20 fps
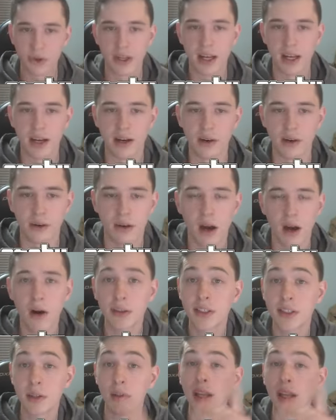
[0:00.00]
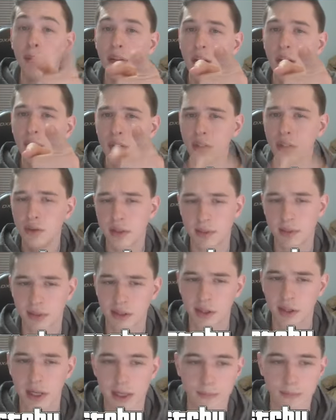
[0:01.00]
now, also, let me know if you do
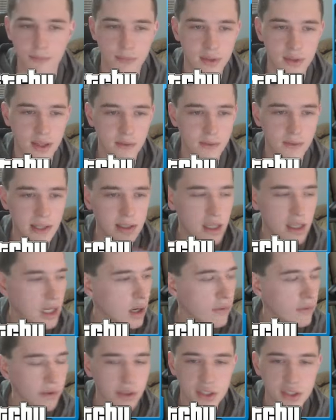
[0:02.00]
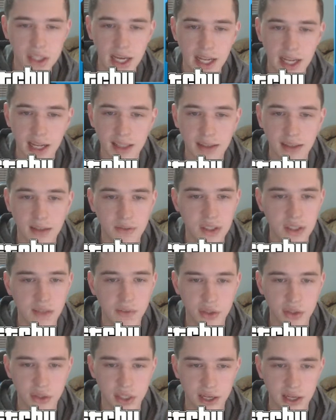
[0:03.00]
subscribe. If I look over the chat, I'd love to give you a
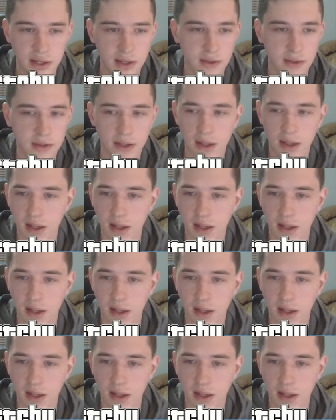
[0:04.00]
shout out.